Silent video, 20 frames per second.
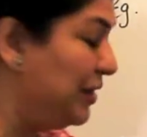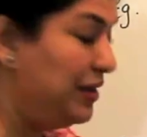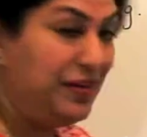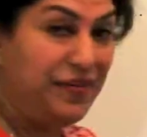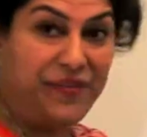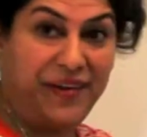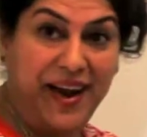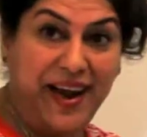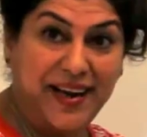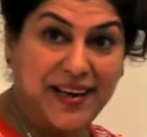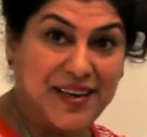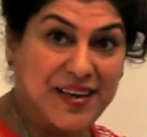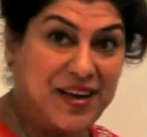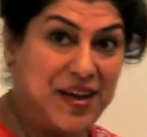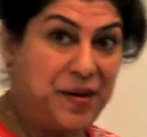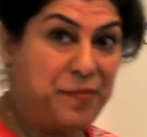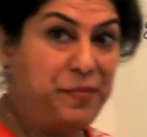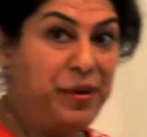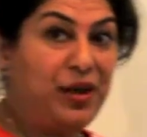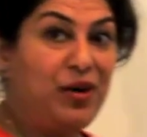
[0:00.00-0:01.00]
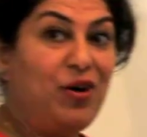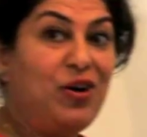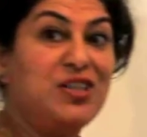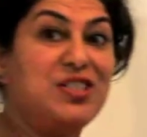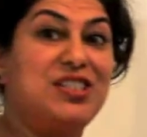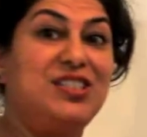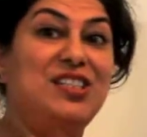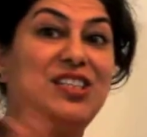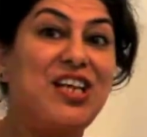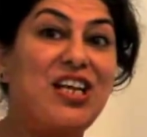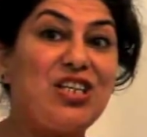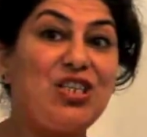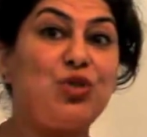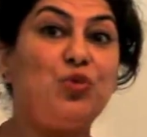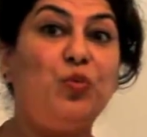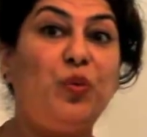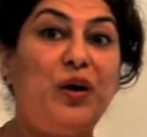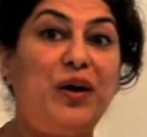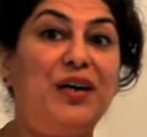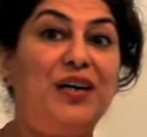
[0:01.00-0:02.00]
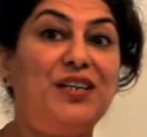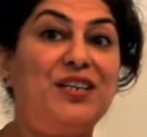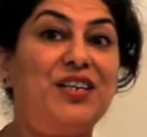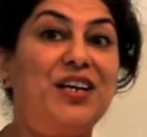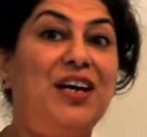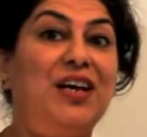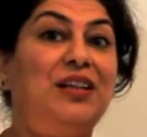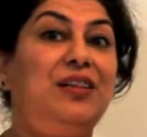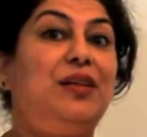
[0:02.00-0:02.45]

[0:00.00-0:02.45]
red because this word,